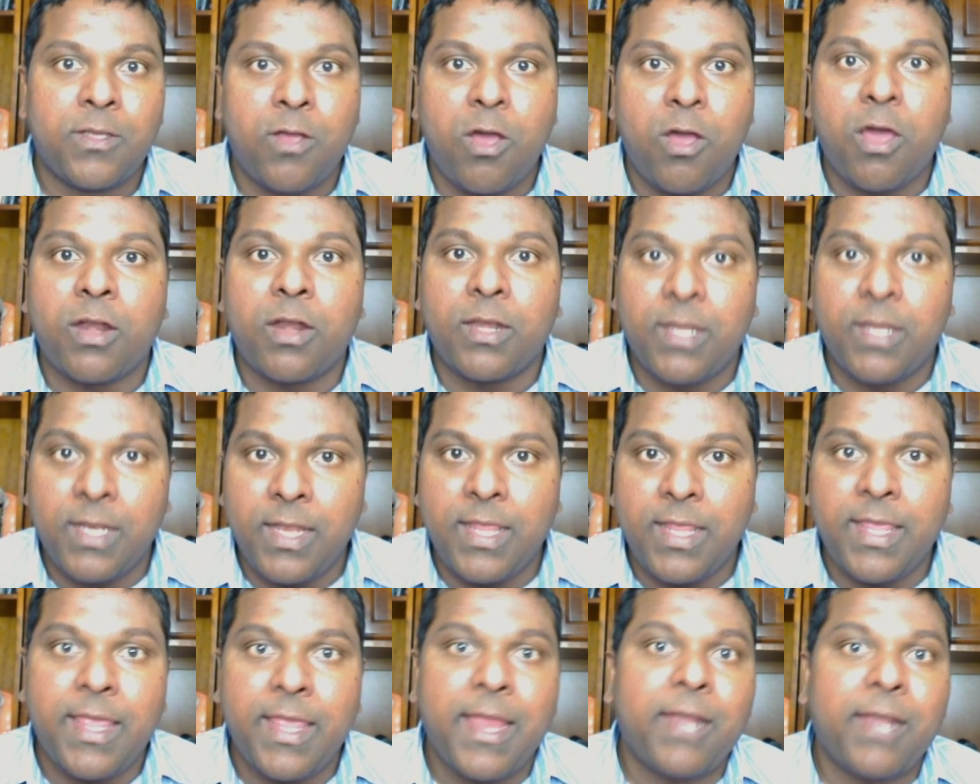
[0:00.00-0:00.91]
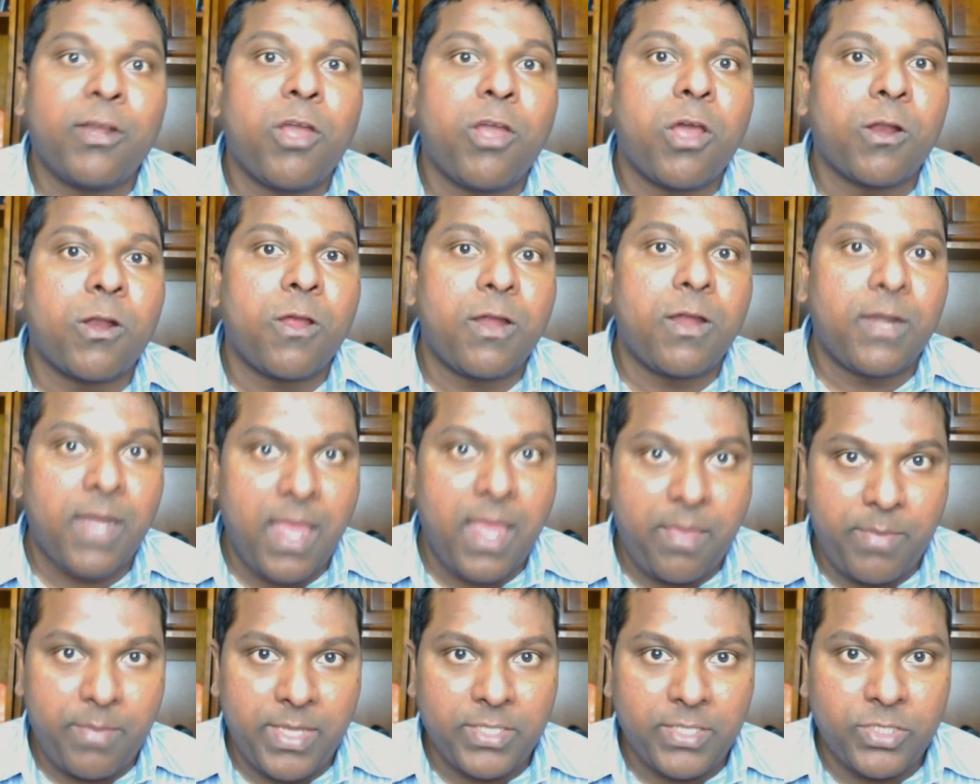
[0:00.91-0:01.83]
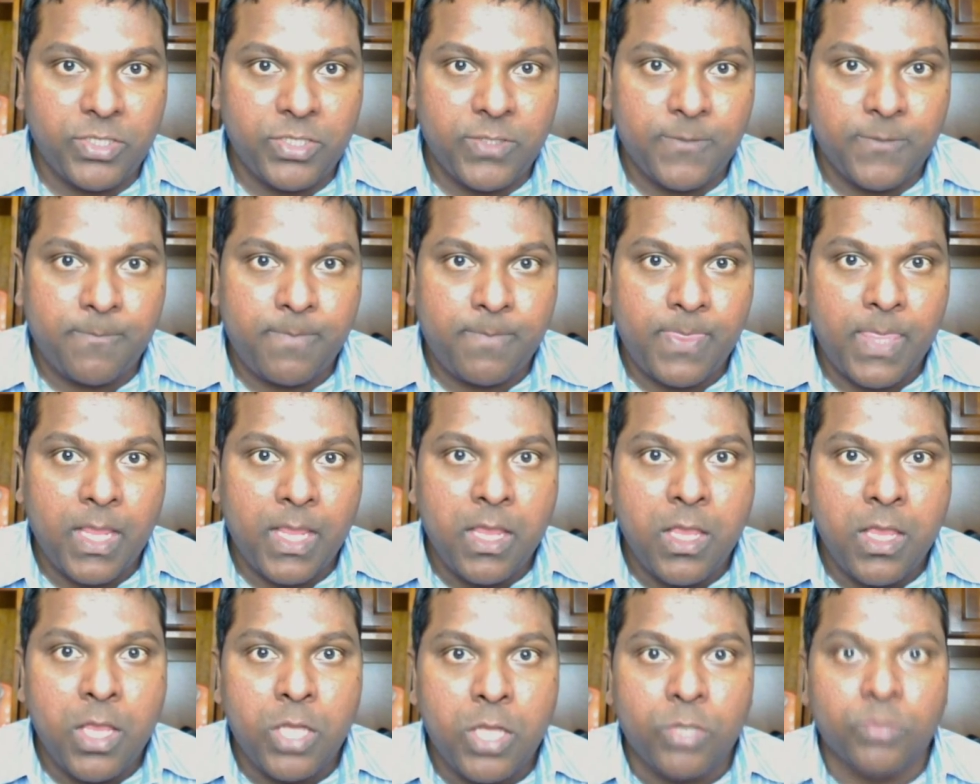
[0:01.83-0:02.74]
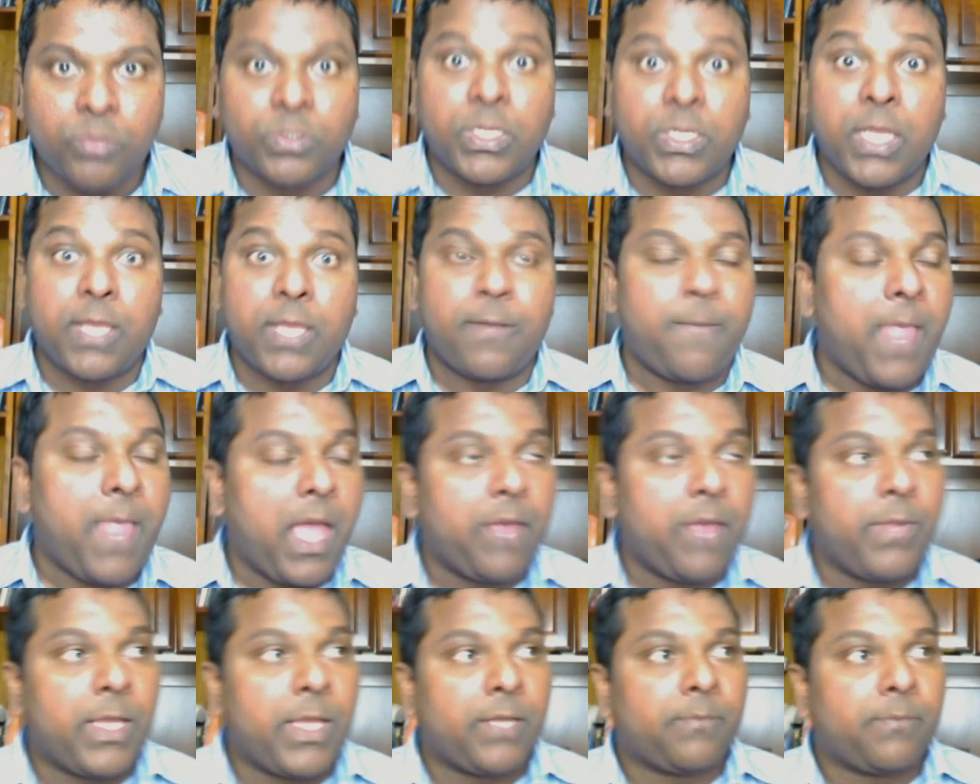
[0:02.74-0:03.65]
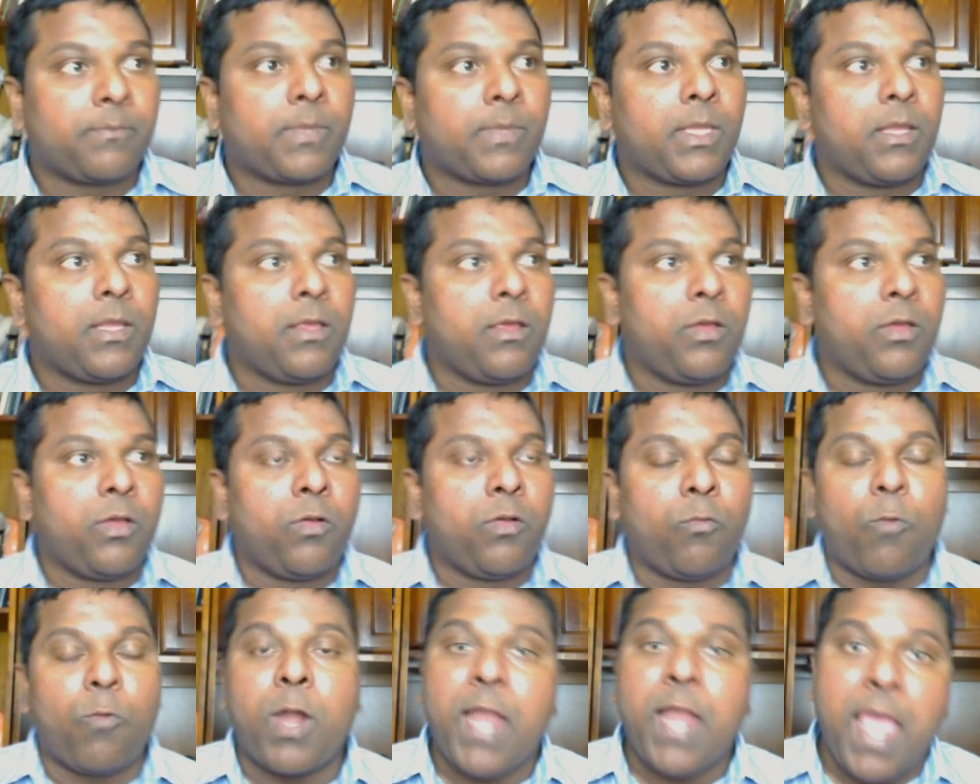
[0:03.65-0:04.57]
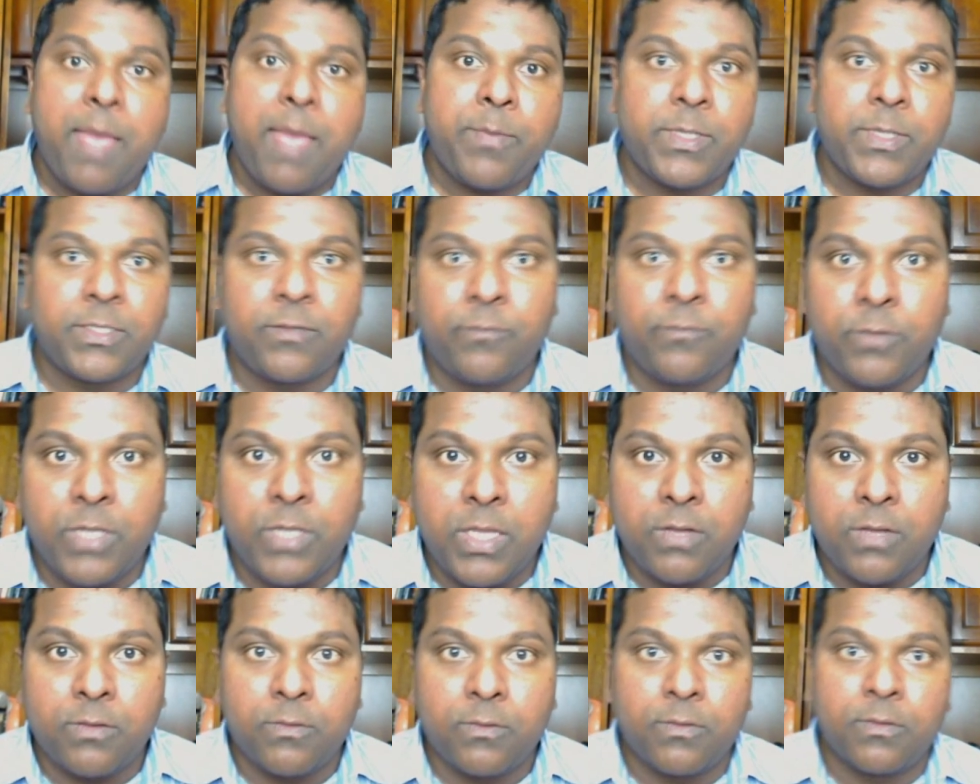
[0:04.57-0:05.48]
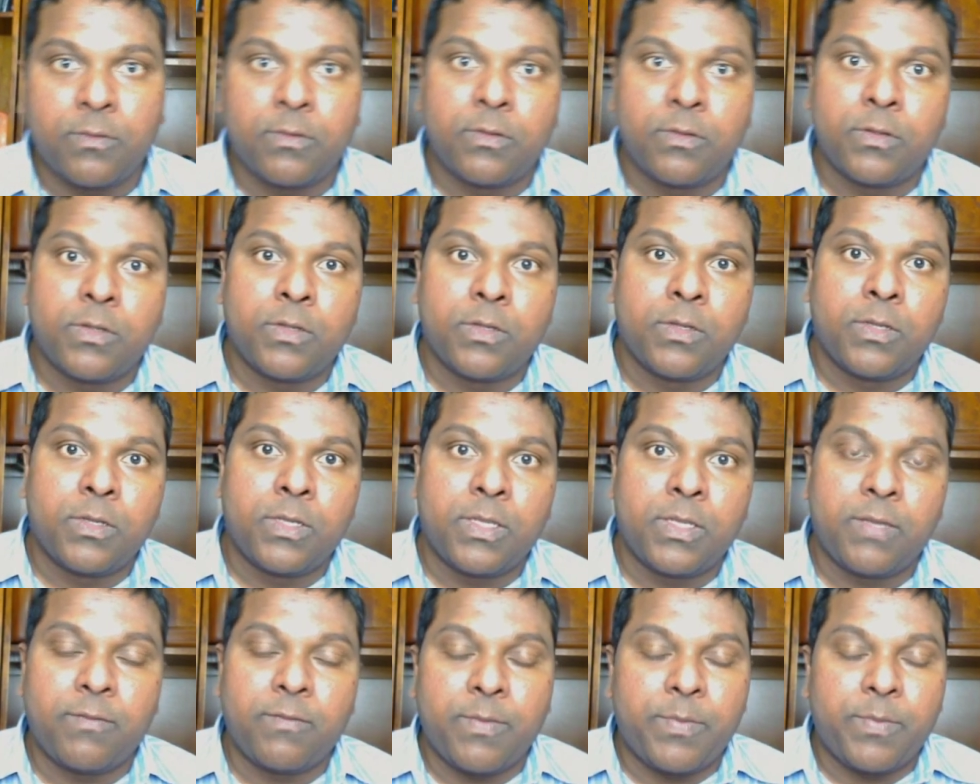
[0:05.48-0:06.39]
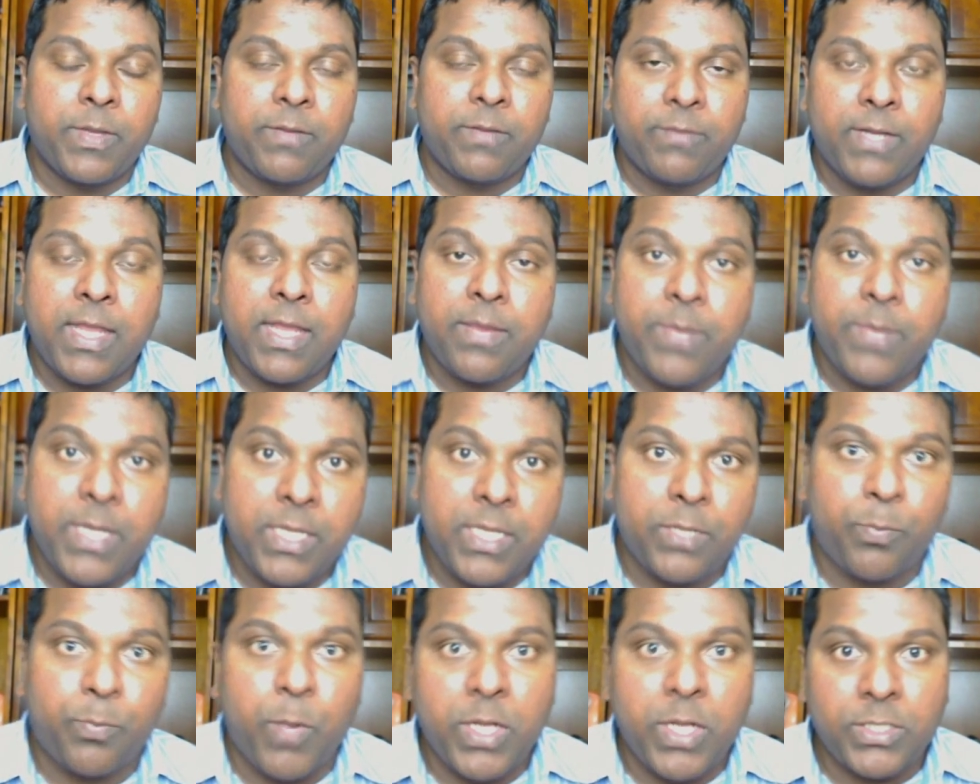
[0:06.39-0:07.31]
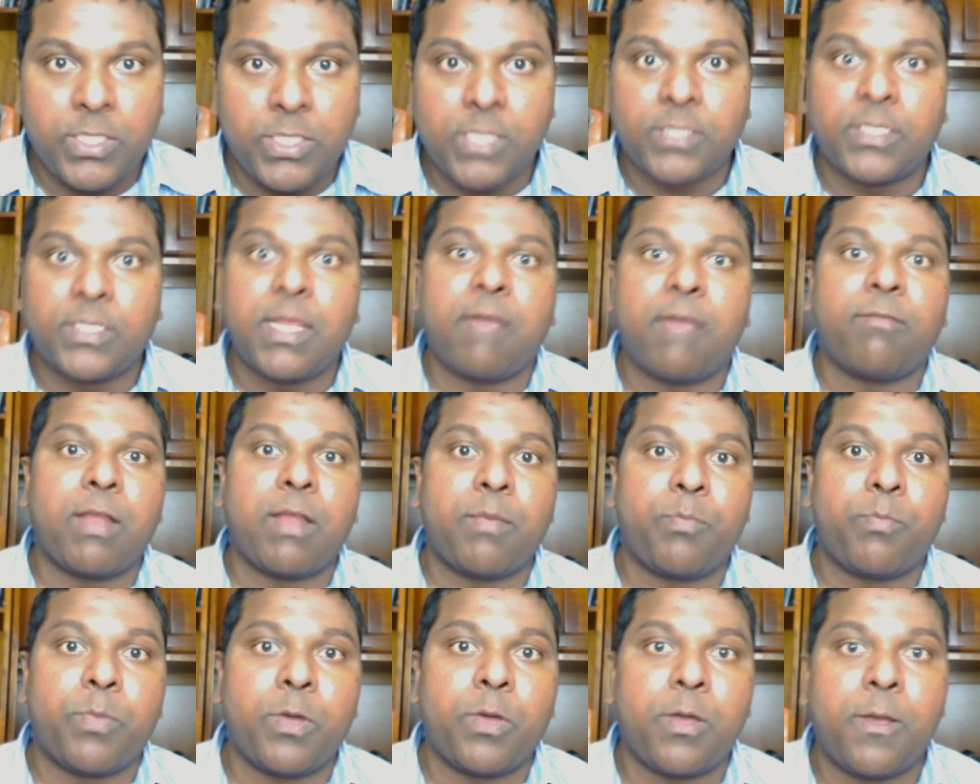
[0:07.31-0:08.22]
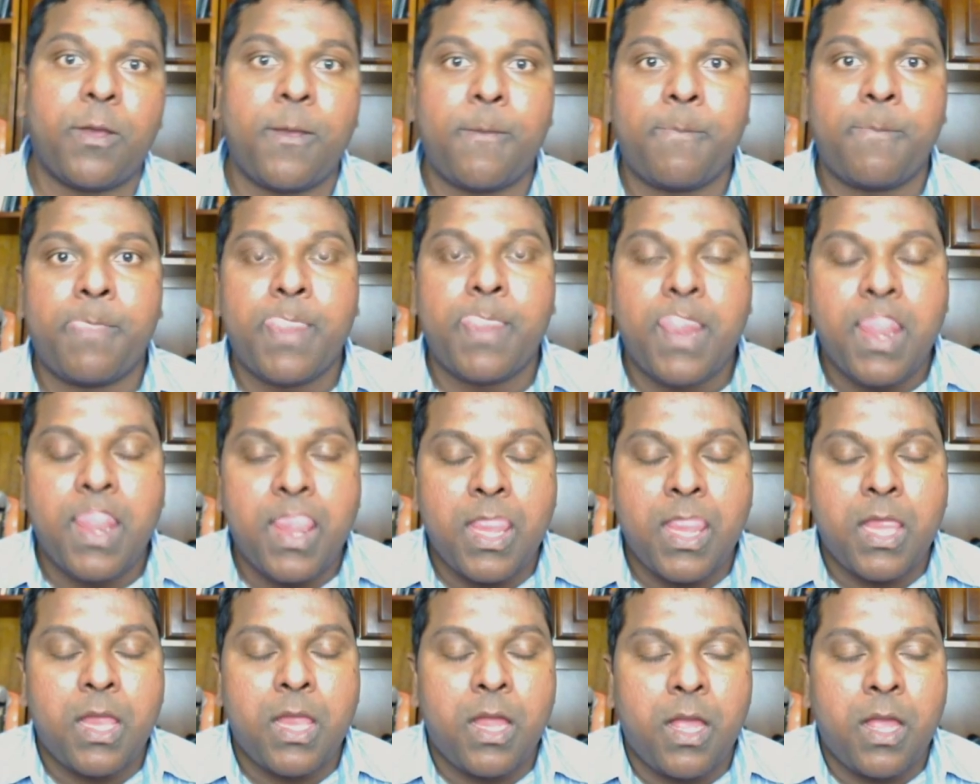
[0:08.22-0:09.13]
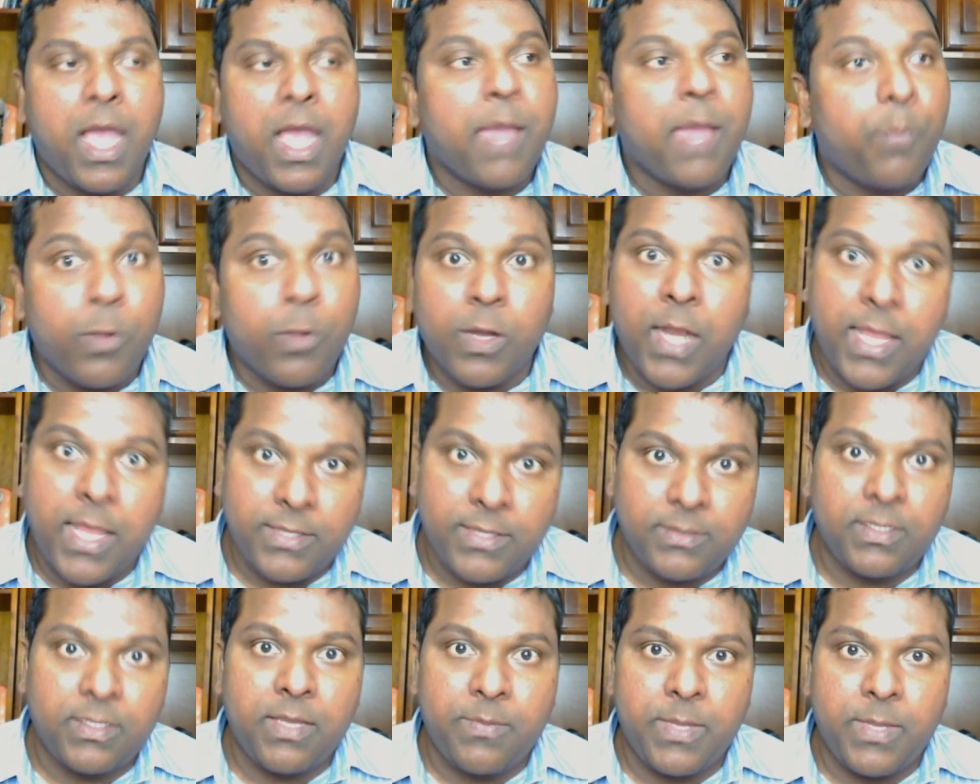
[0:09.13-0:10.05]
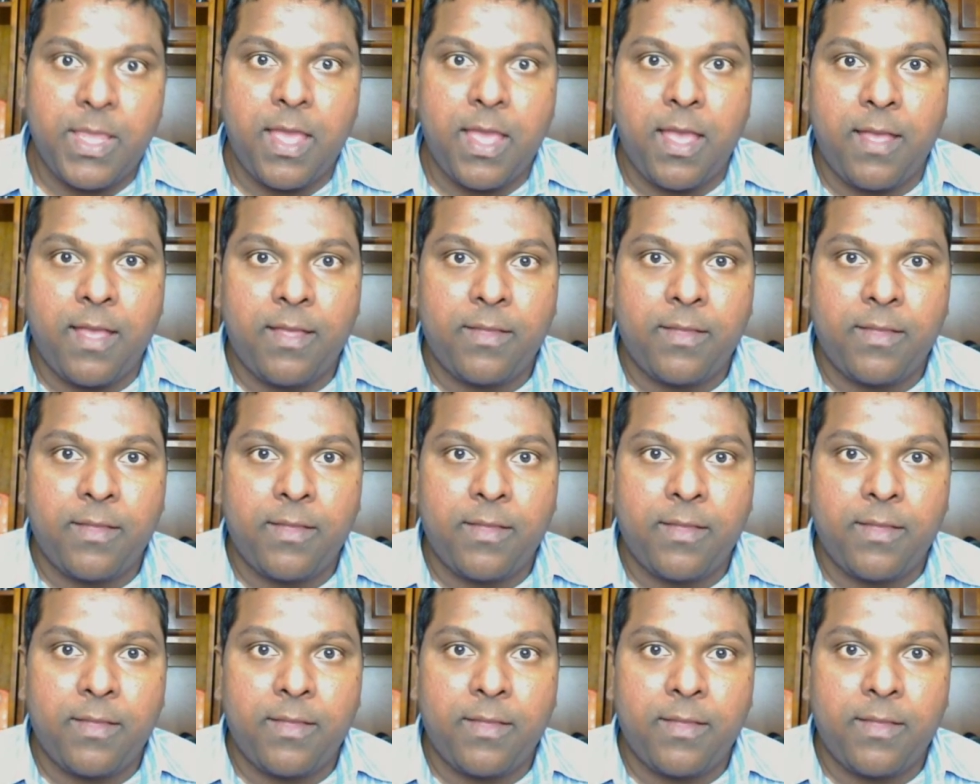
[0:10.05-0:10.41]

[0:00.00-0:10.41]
or delay end organ damage. You see, I mean, what happens if you give, if a, if a diabetic patients develop hypoglycemia,